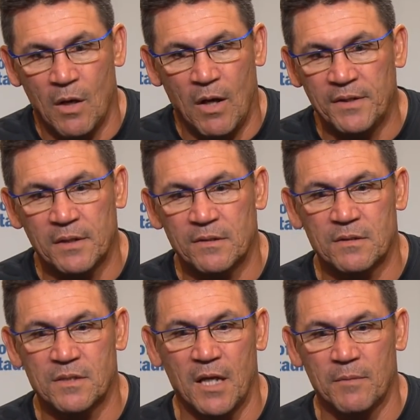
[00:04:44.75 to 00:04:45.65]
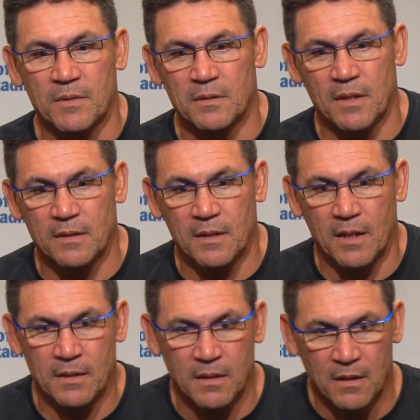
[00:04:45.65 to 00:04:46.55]
No, I think it's the same,
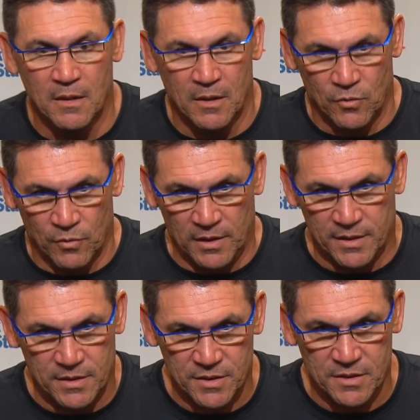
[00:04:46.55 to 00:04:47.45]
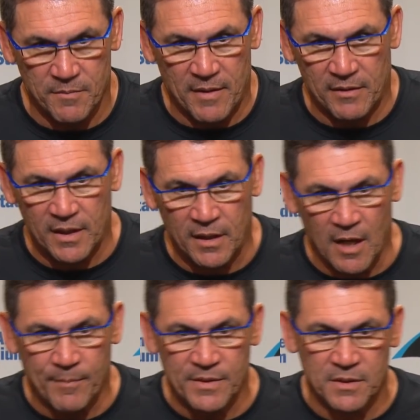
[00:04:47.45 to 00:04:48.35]
and really it's just about getting
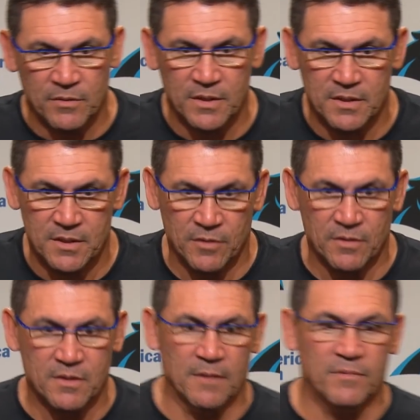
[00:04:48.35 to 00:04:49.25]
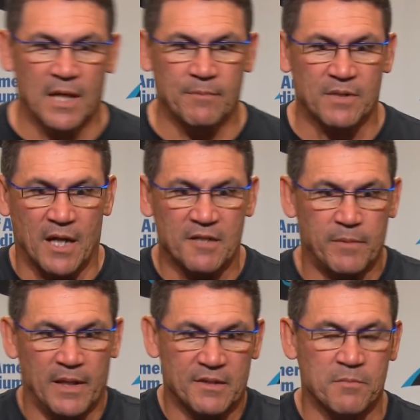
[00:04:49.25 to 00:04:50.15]
opportunities. Sometimes guys
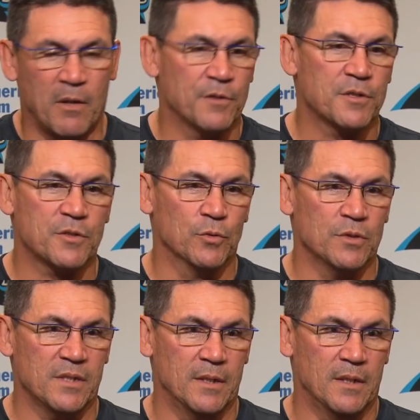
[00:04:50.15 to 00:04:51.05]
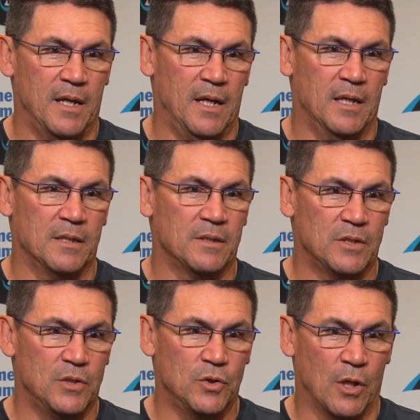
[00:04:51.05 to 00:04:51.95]
play at smaller schools,
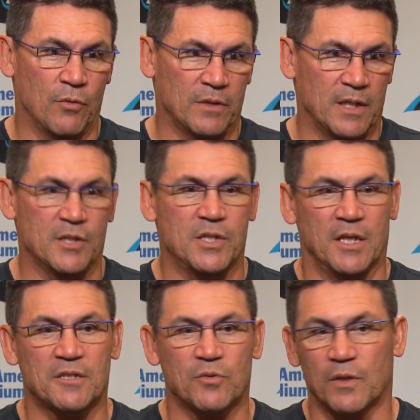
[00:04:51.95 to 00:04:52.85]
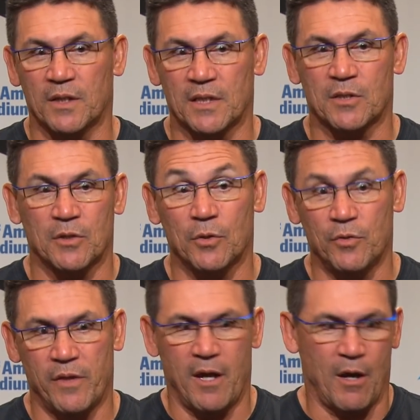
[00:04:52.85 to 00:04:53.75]
and you don't get a chance to really get to know
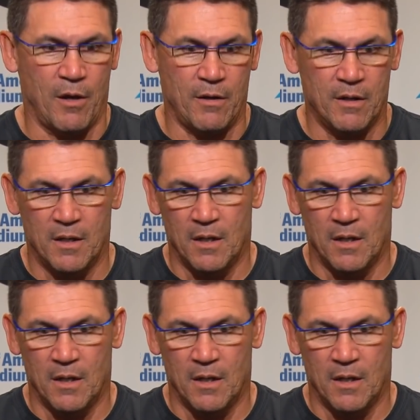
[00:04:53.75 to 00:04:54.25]
who they are.